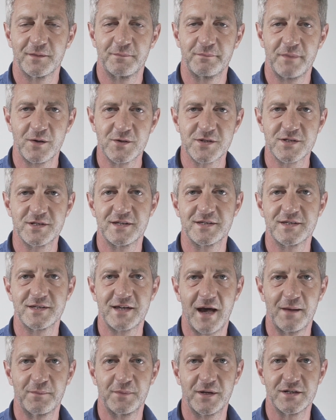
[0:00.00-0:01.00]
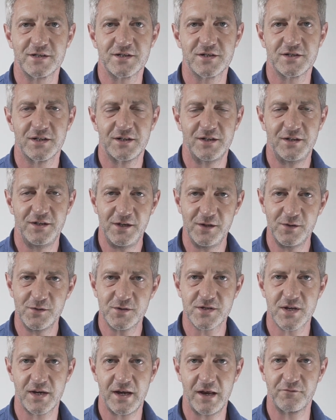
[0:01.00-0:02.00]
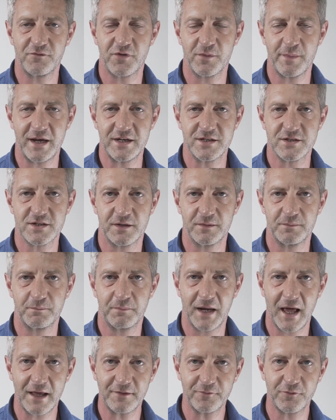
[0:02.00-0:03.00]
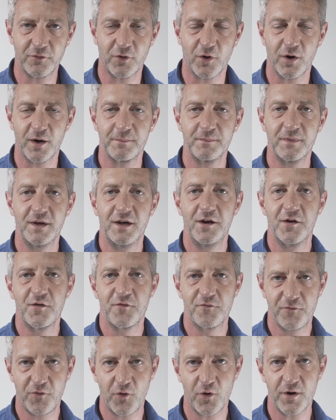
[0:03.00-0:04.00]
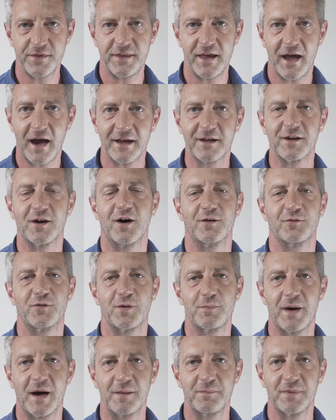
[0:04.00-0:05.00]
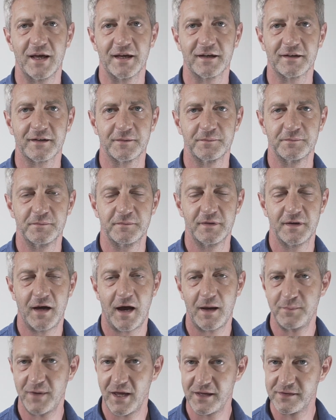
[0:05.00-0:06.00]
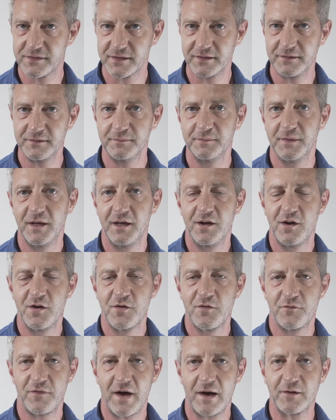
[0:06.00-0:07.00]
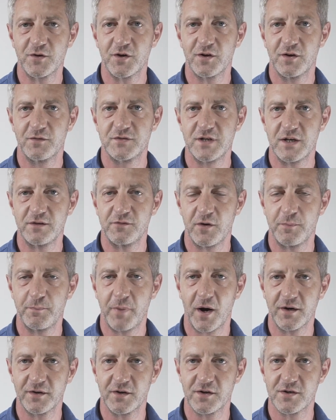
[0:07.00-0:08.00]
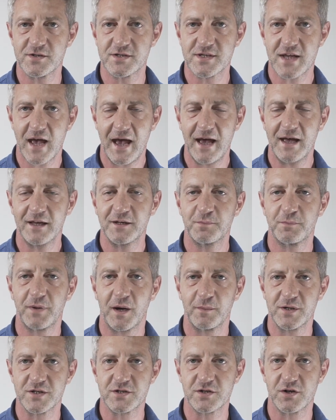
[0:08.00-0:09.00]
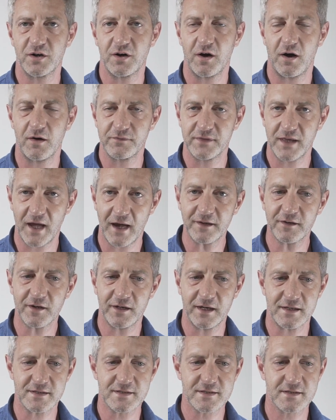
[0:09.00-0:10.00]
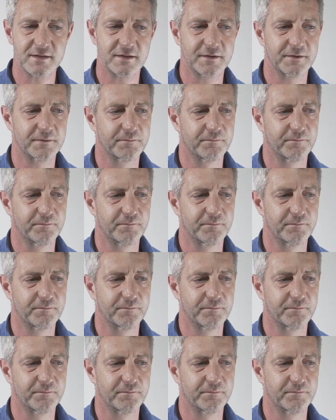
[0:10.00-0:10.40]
the most established news and information platform for the Icon Republic. I'm Nathan, founder of G three Partners and publisher of The Iconist.